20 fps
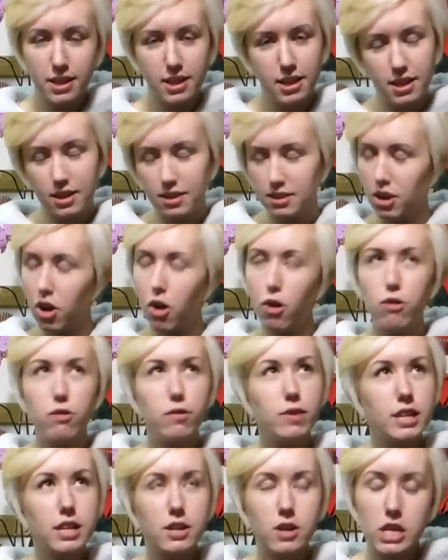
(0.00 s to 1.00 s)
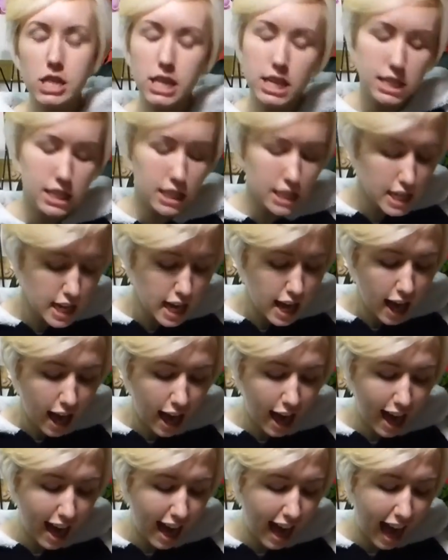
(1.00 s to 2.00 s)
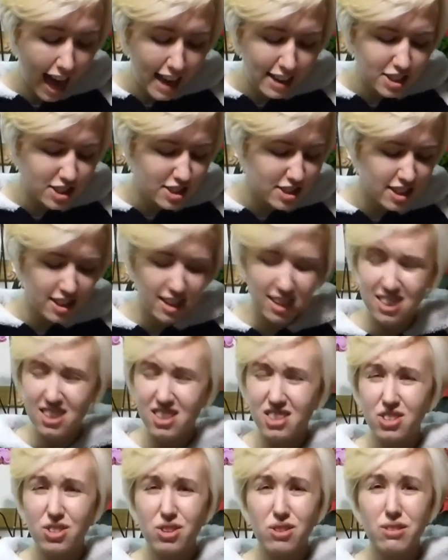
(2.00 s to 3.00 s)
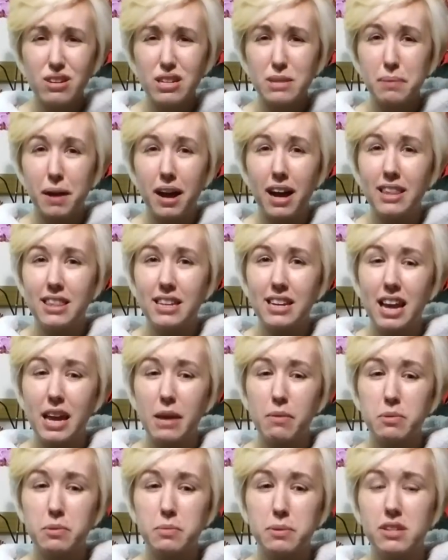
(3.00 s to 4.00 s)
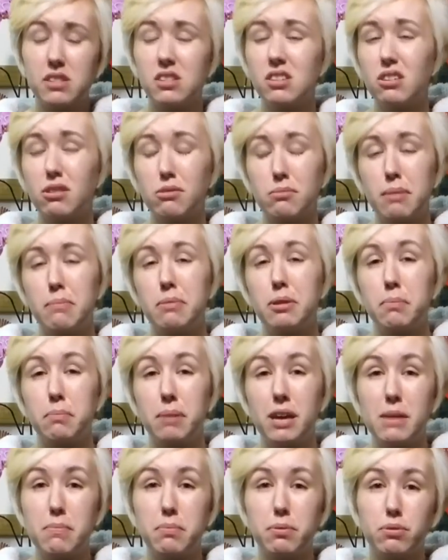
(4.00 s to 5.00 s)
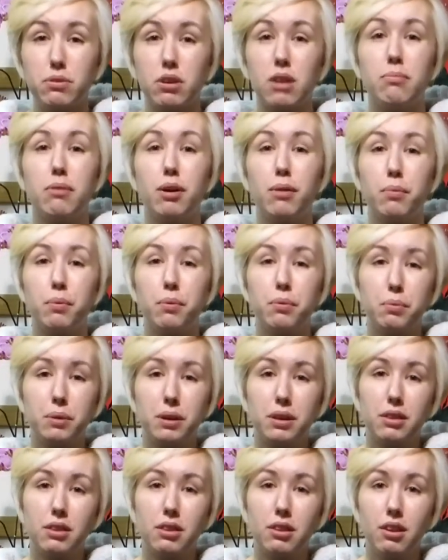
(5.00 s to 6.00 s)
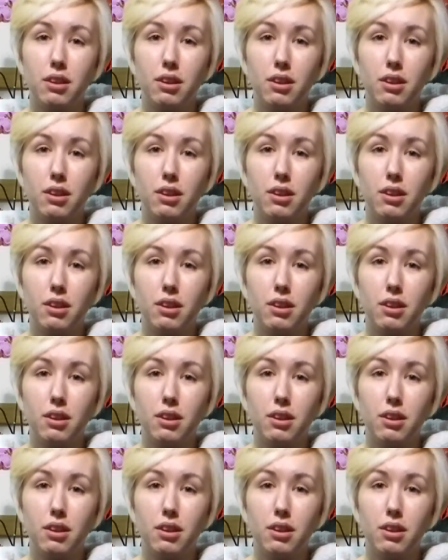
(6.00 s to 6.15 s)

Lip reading: He has a whole video on this. And just looking at the stories behind the names, because you've got to remember that people come up with